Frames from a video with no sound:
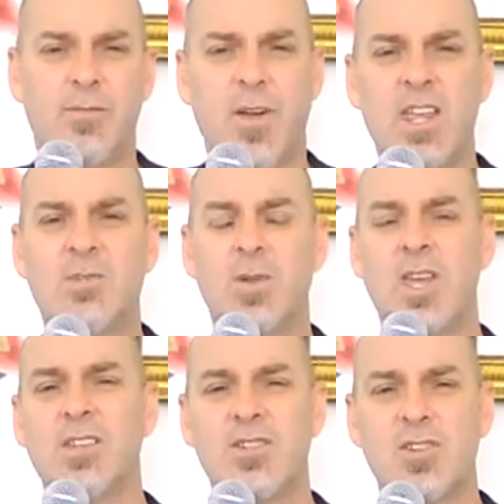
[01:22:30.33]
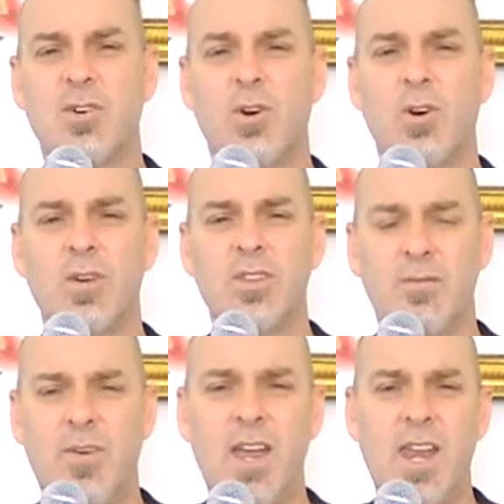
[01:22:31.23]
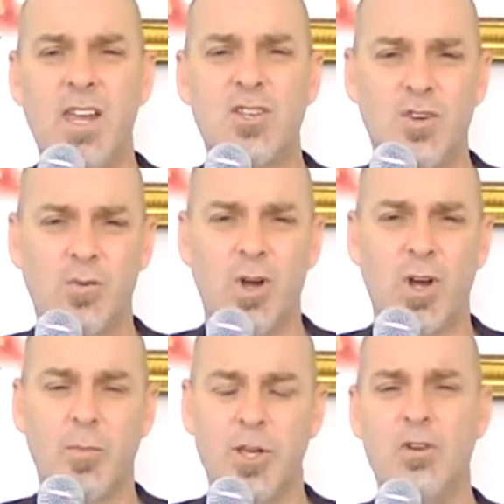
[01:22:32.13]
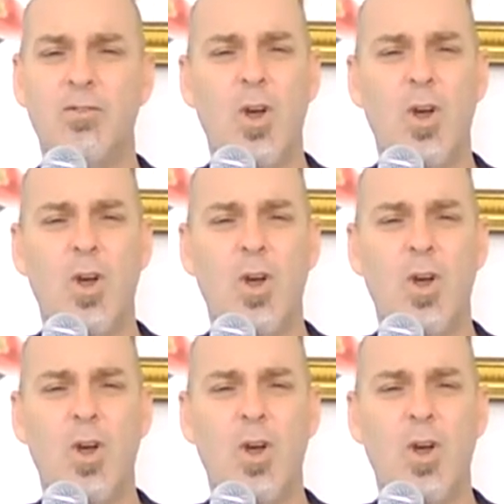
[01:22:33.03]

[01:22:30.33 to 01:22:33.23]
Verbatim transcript: and faith begins to grow in the financial realm.